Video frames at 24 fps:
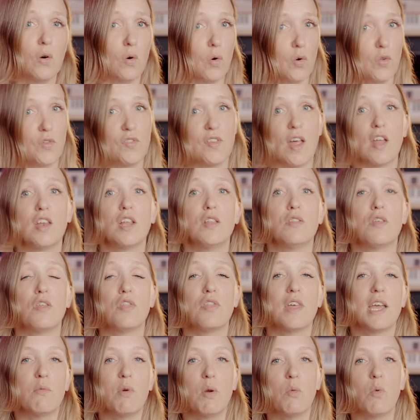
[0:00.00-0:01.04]
or studied the
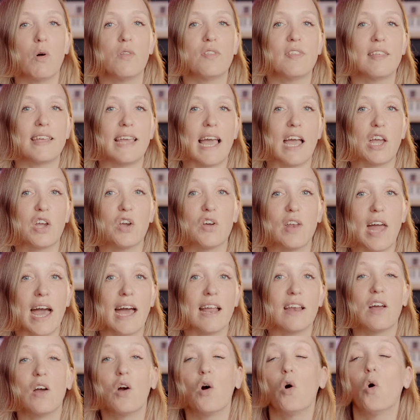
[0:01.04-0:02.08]
thing we want to get good
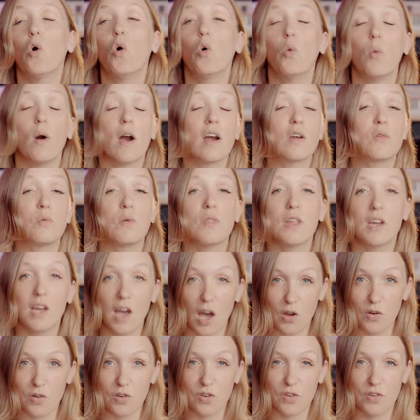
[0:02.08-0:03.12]
at, or worked with a
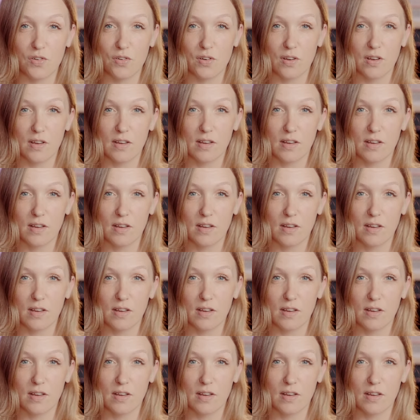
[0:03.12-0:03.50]
coach.